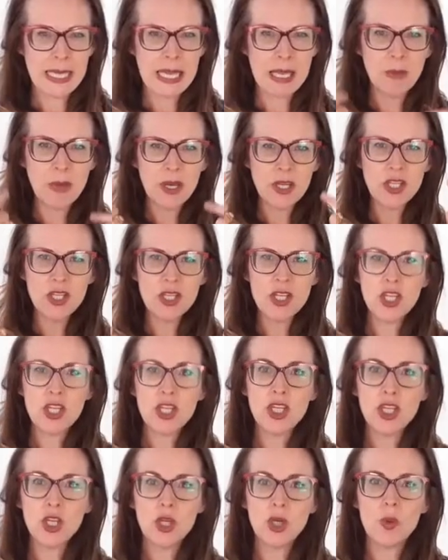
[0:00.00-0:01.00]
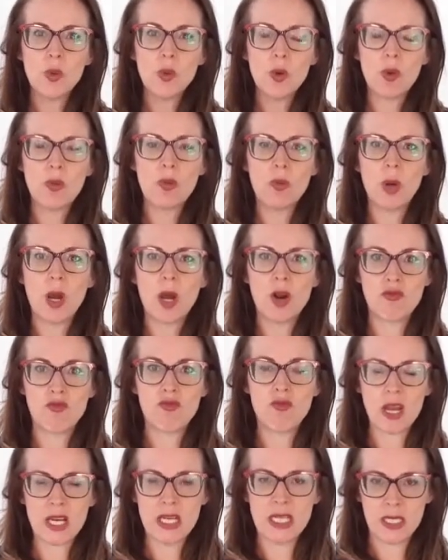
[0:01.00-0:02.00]
Imagine that you were
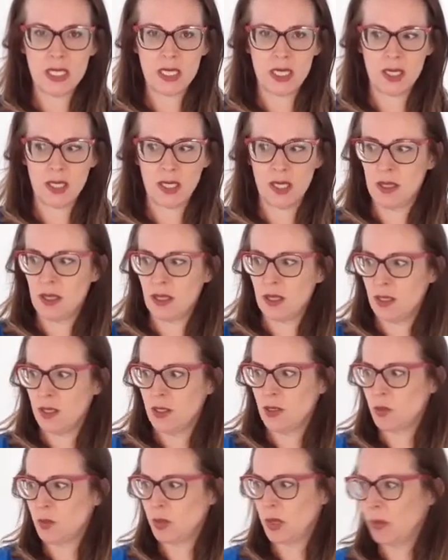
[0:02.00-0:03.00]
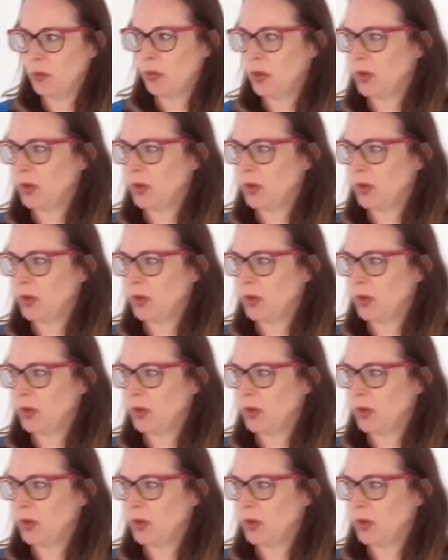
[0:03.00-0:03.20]
writing the newspaper